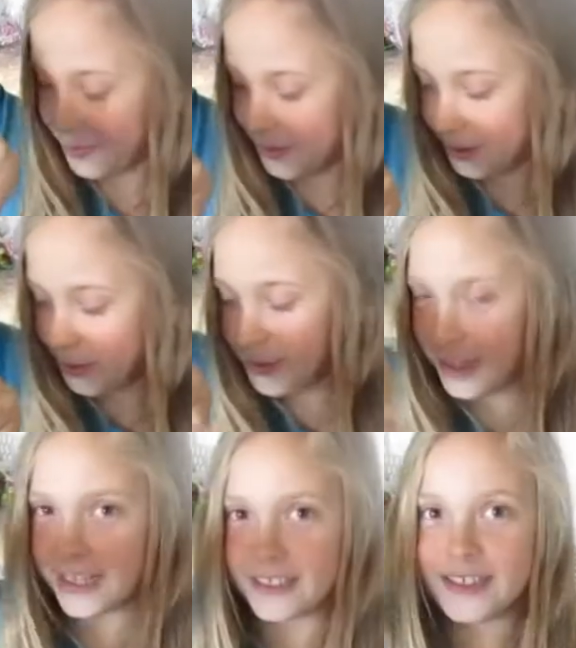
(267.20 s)
New
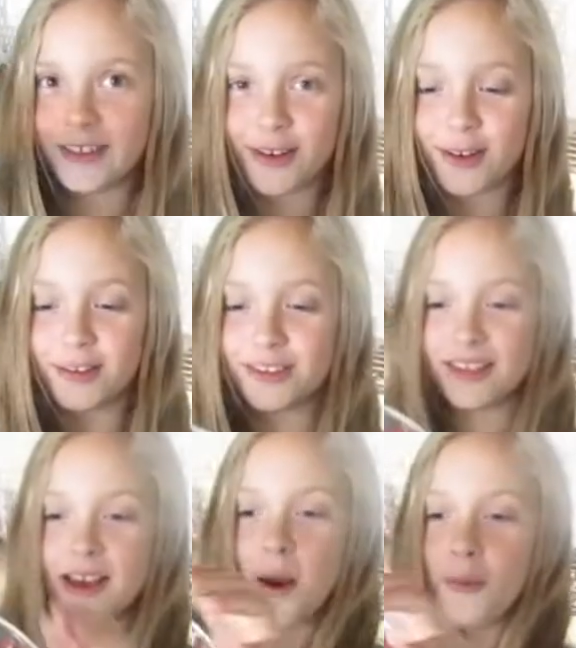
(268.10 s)
lesson learned.
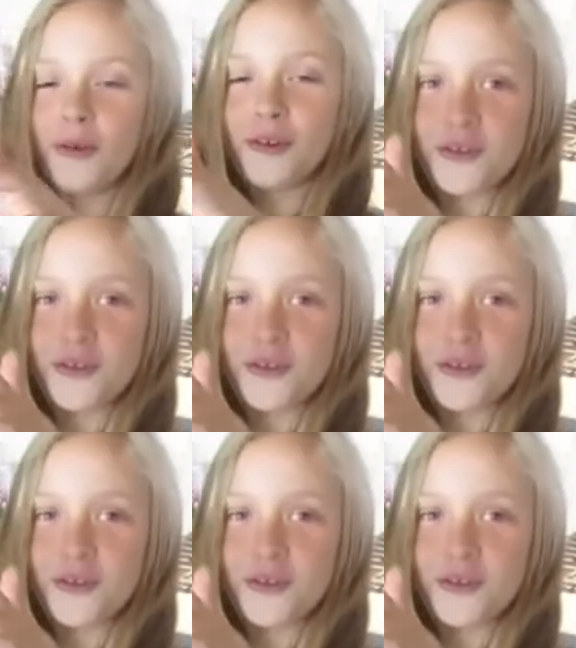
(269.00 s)
Pour